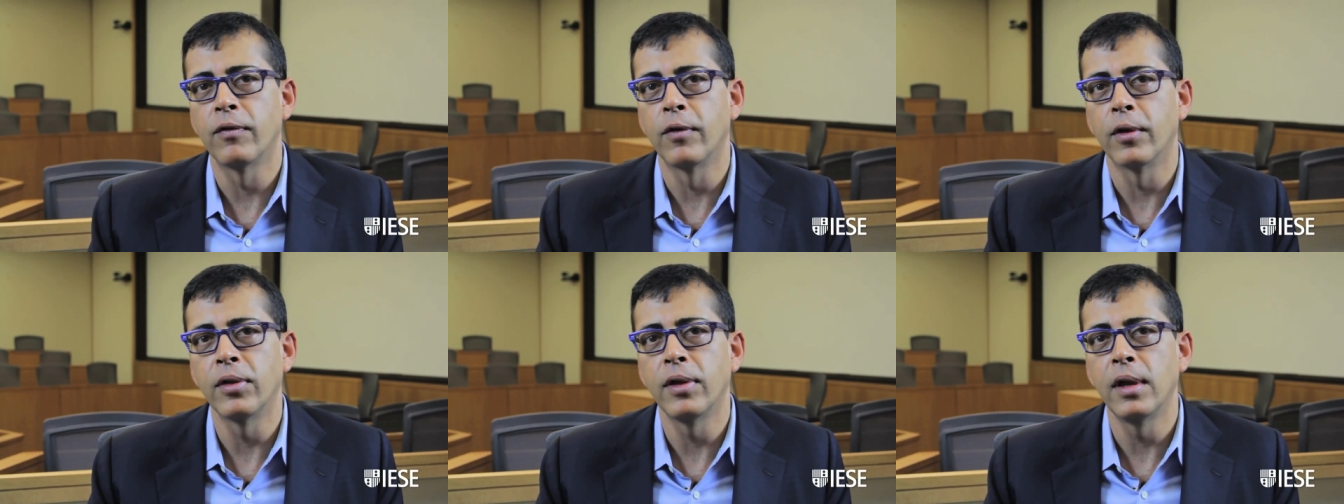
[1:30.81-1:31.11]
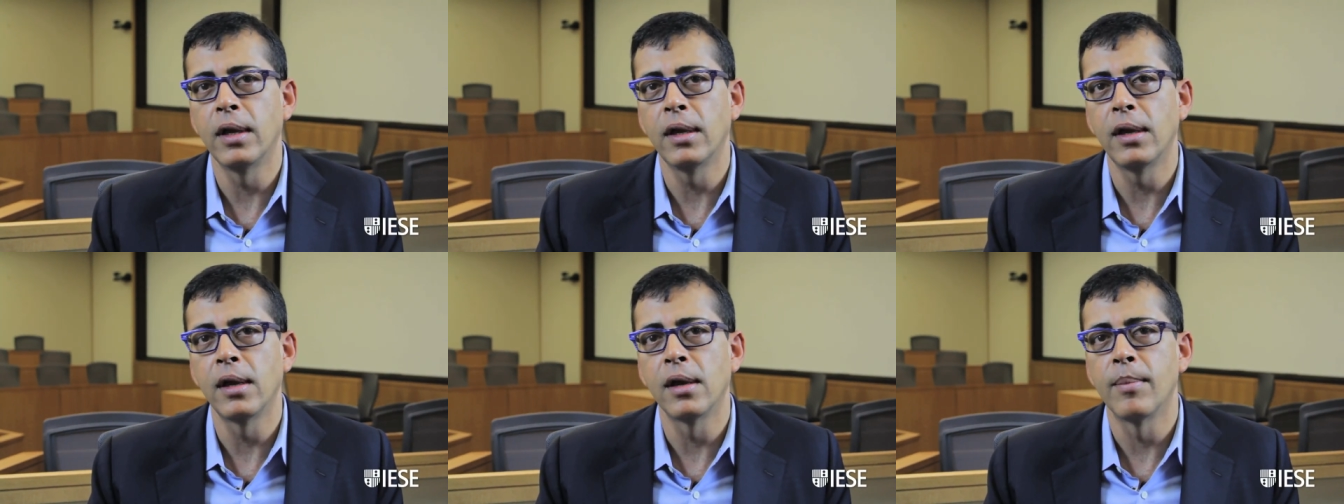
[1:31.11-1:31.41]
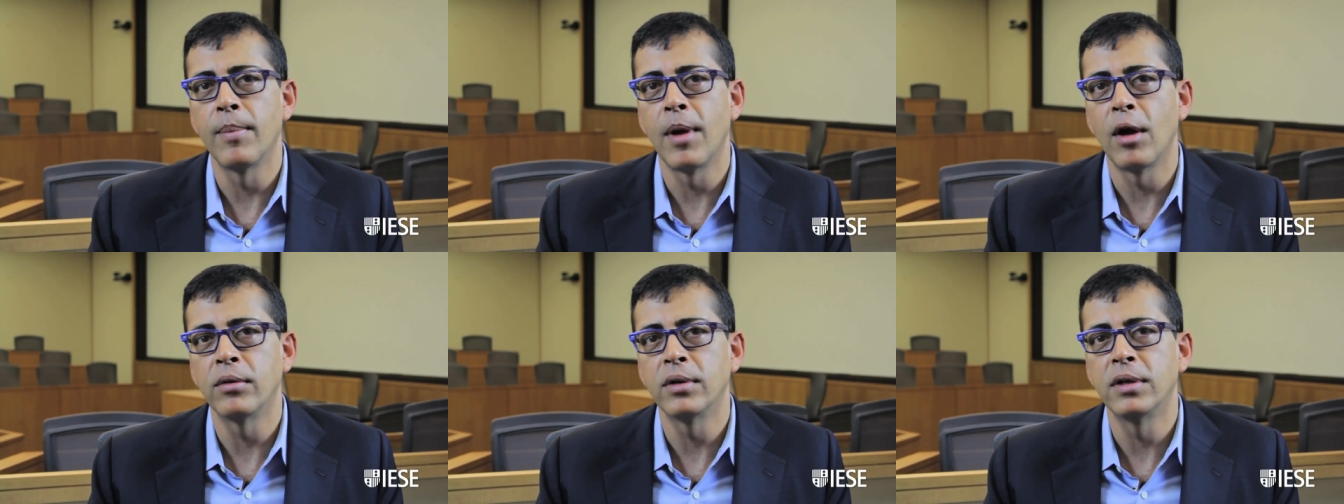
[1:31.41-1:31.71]
for
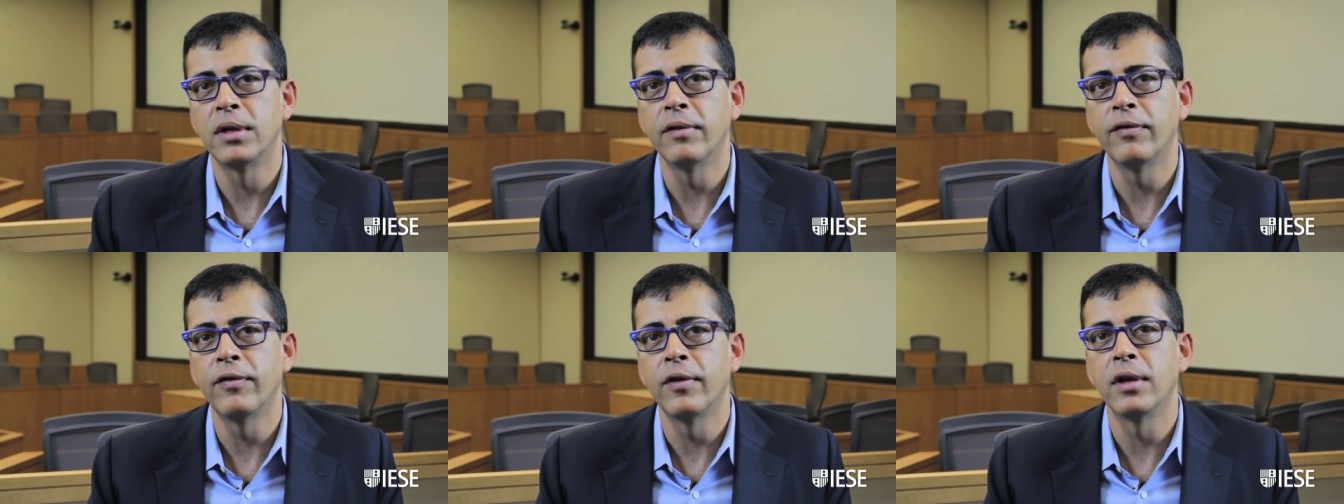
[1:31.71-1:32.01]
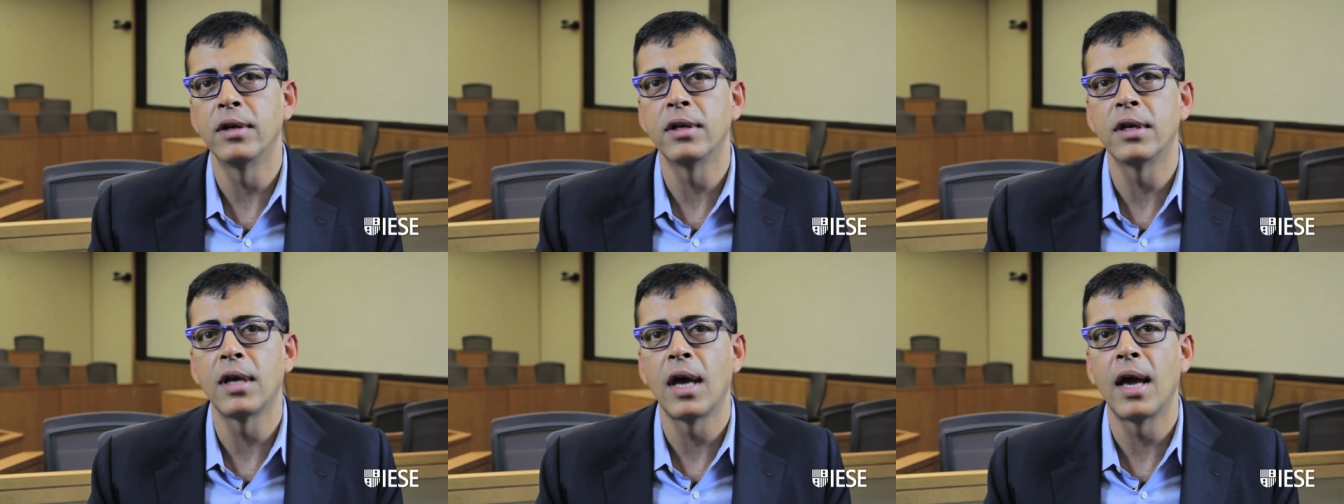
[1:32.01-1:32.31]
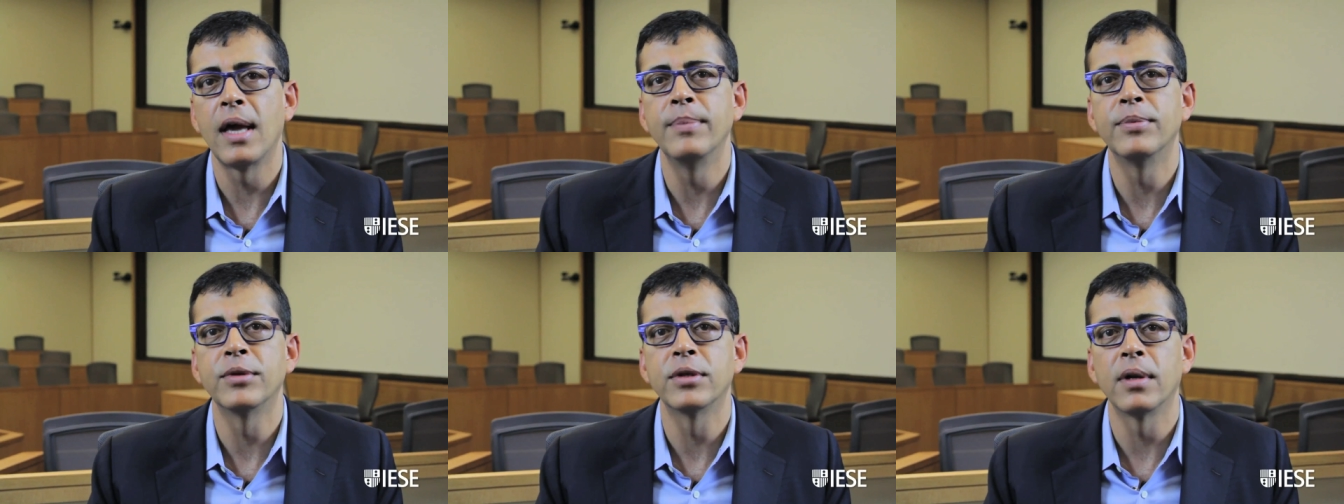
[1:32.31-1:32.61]
thinking about different
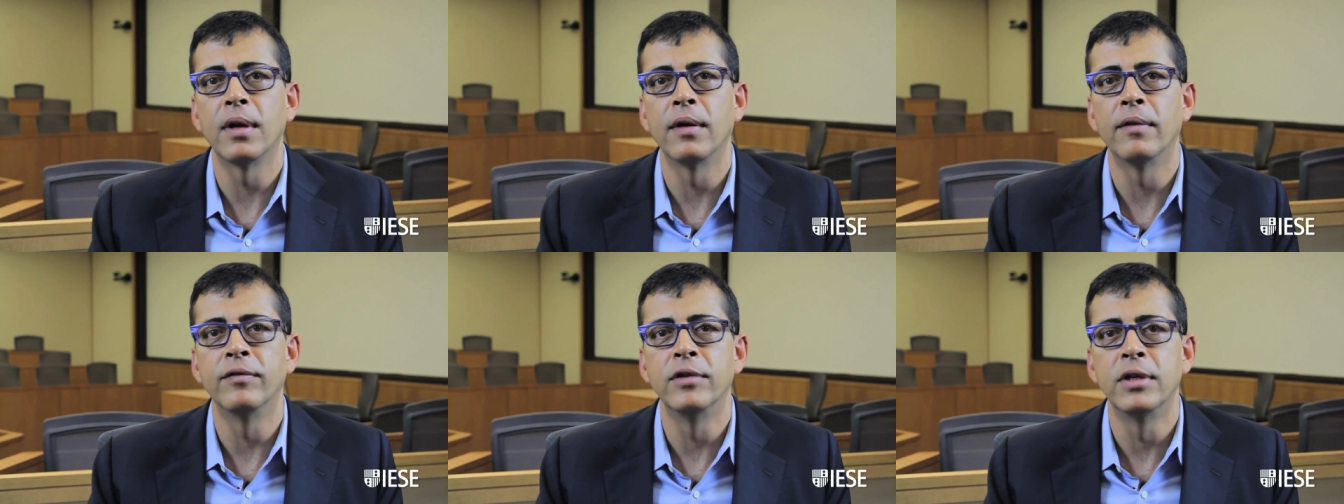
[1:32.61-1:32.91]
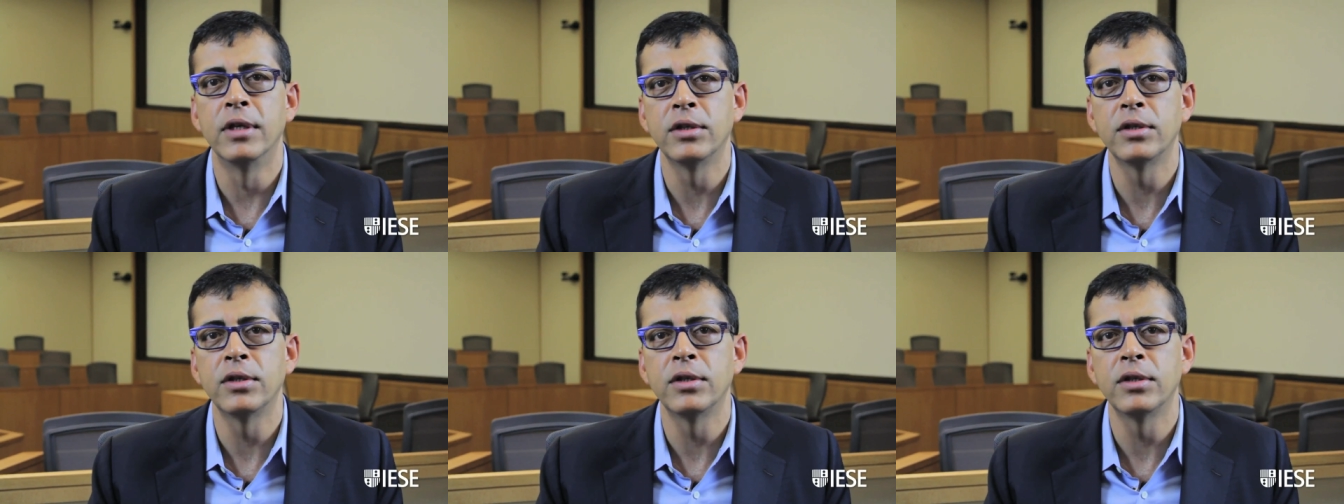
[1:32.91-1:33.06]
types of